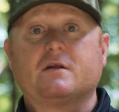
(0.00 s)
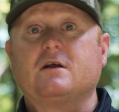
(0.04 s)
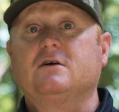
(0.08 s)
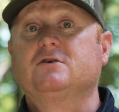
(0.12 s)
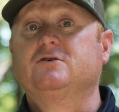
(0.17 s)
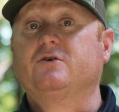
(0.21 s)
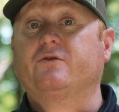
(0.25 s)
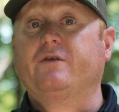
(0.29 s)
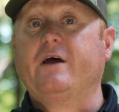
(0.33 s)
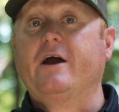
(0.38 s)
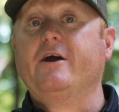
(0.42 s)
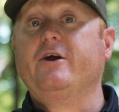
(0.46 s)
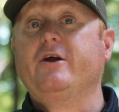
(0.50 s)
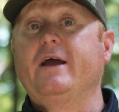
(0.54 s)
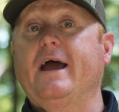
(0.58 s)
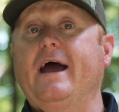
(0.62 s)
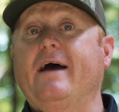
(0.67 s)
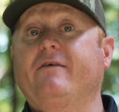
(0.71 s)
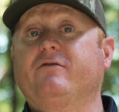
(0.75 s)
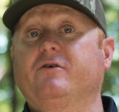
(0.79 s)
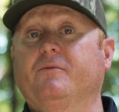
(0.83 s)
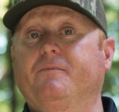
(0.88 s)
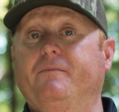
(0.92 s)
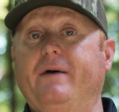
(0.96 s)
So there you
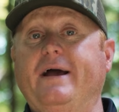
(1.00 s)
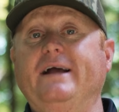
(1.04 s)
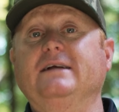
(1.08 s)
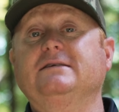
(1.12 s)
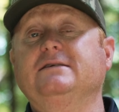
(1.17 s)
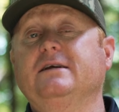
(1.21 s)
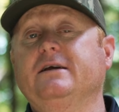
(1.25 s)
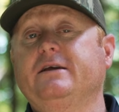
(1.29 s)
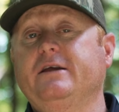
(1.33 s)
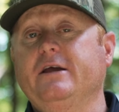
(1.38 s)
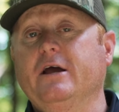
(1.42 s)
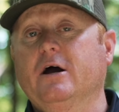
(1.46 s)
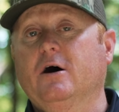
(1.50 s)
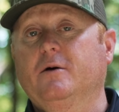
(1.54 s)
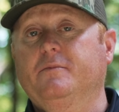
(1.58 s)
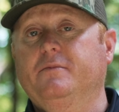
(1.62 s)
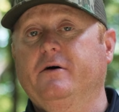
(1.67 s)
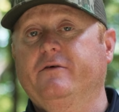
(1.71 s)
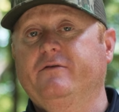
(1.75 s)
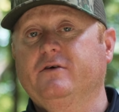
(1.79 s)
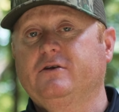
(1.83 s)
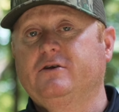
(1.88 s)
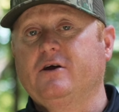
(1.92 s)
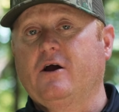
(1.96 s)
have the basic yelp
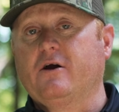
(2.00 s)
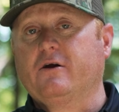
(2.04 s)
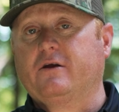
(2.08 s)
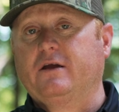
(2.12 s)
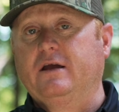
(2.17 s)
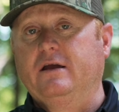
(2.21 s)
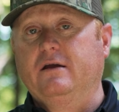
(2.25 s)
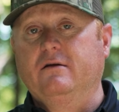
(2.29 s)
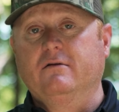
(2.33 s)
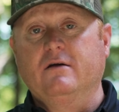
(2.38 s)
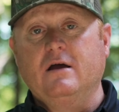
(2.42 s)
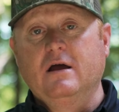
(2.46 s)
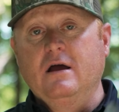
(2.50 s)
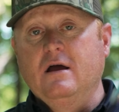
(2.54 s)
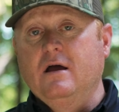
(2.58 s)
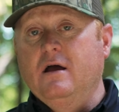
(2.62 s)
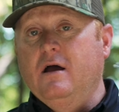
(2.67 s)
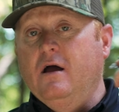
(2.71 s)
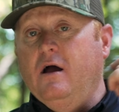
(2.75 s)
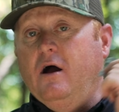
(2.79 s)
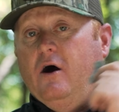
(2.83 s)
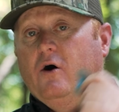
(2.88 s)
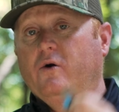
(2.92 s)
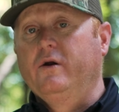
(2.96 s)
of a turkey
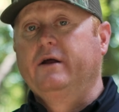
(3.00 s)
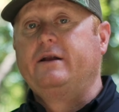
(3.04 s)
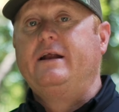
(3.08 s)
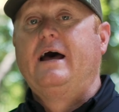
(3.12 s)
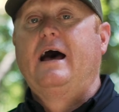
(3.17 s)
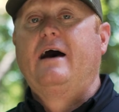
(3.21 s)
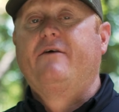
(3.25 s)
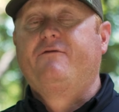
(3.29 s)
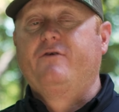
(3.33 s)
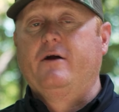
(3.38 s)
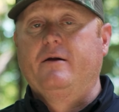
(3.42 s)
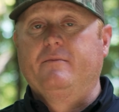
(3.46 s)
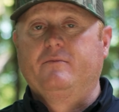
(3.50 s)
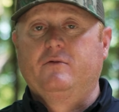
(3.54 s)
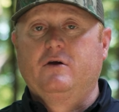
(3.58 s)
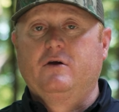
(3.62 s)
on a diaphragm